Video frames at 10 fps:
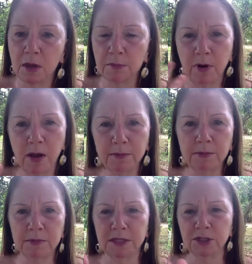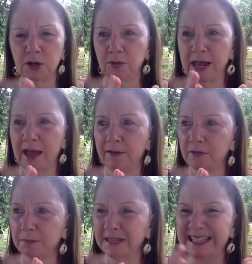Problems that don't have
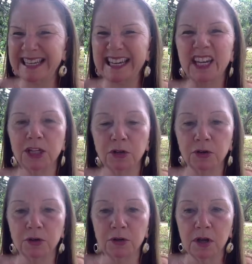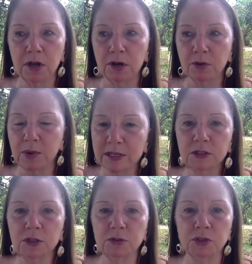a particular
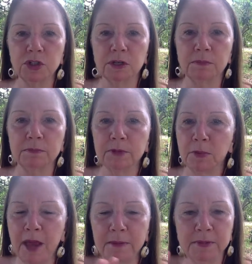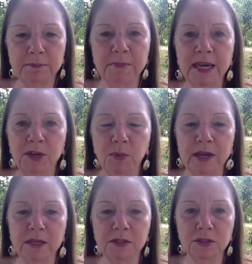resolution. There might be many
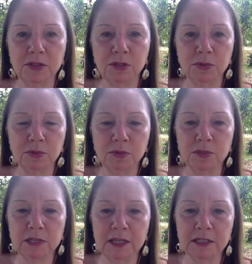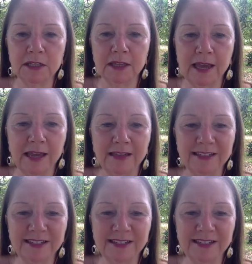ways to get to the end.